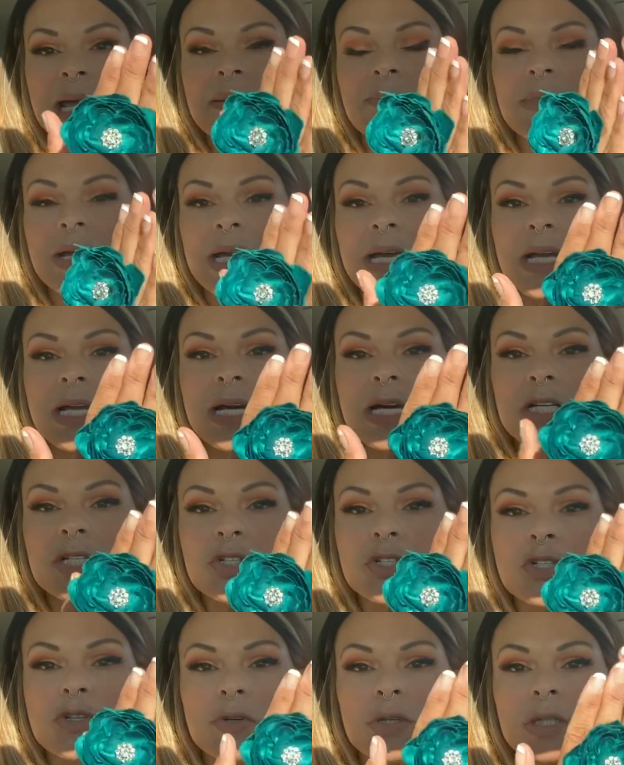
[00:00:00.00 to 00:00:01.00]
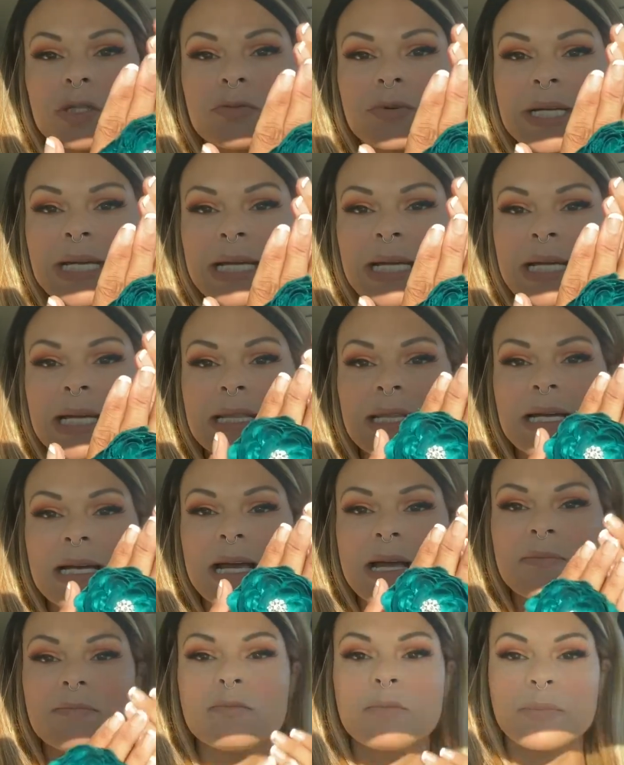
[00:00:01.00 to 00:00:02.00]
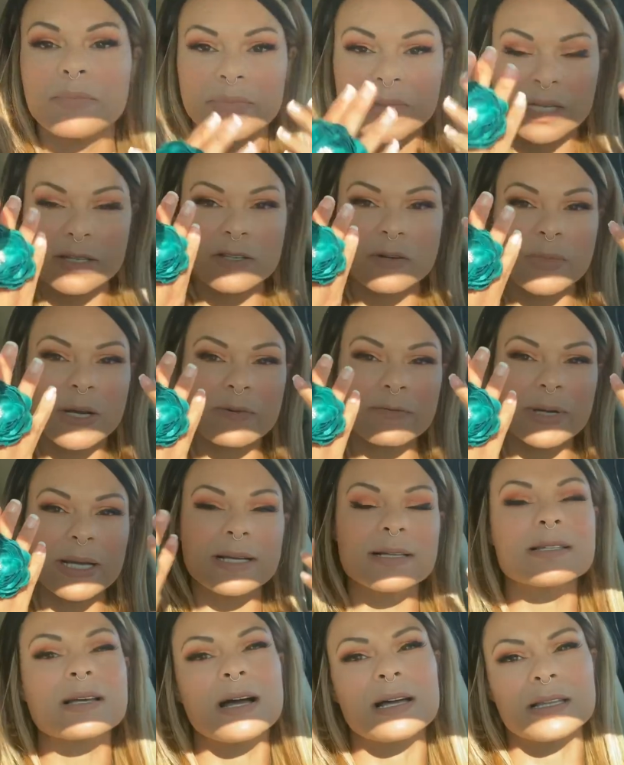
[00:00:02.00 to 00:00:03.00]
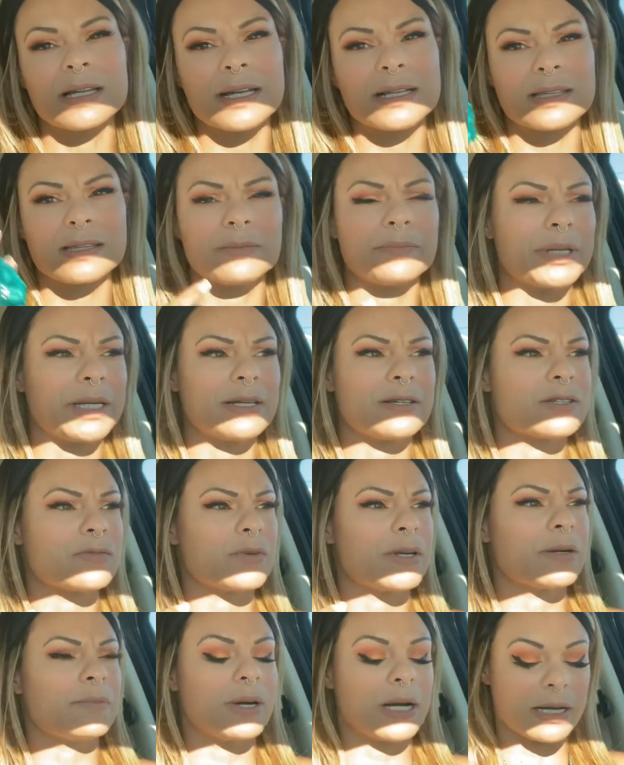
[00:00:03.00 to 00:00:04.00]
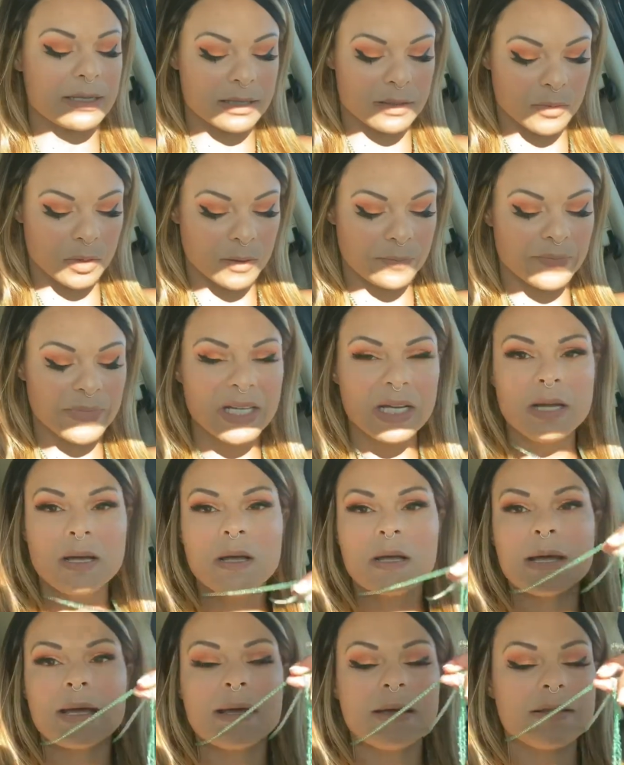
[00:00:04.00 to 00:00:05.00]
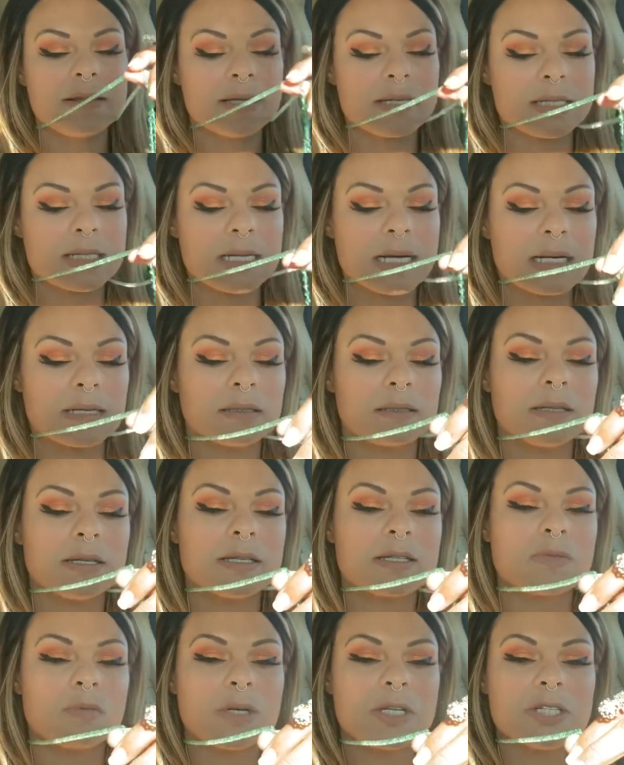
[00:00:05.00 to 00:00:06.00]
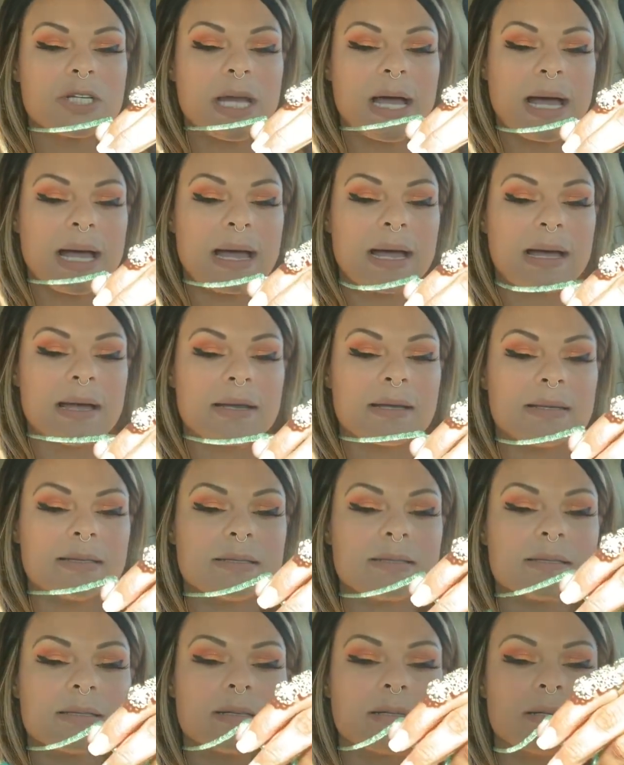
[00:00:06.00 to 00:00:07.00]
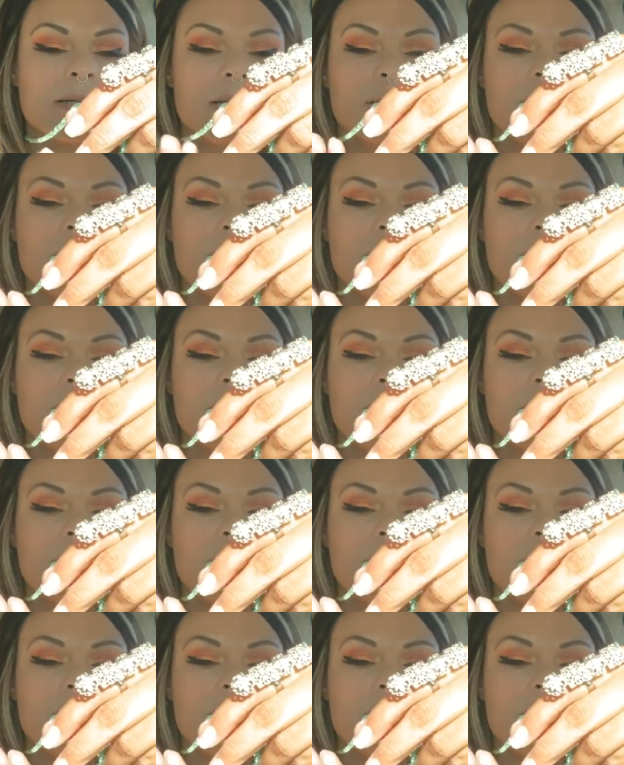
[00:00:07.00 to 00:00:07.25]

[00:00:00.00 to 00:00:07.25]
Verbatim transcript: handmade jewelry that I'm, these are my rings. I like the biggest ring possible. And this necklace, which has